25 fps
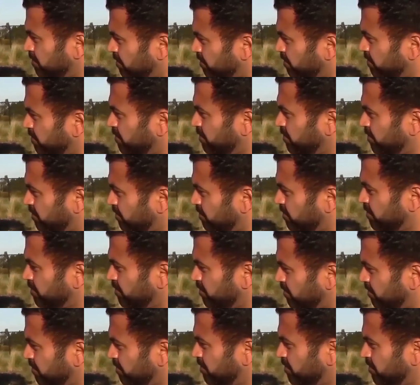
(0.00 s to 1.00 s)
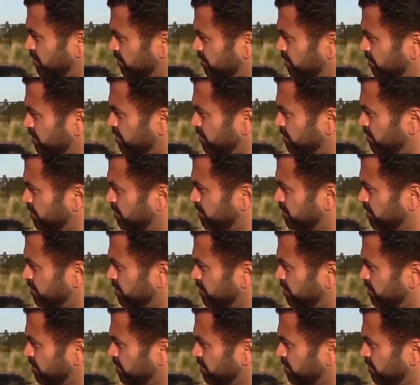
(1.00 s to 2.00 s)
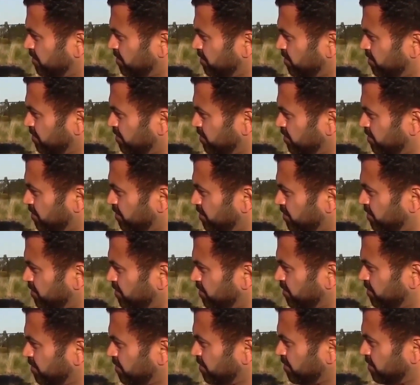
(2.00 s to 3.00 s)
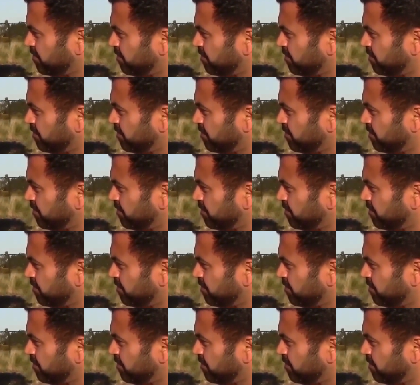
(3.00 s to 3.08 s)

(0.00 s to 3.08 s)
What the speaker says: (not speaking)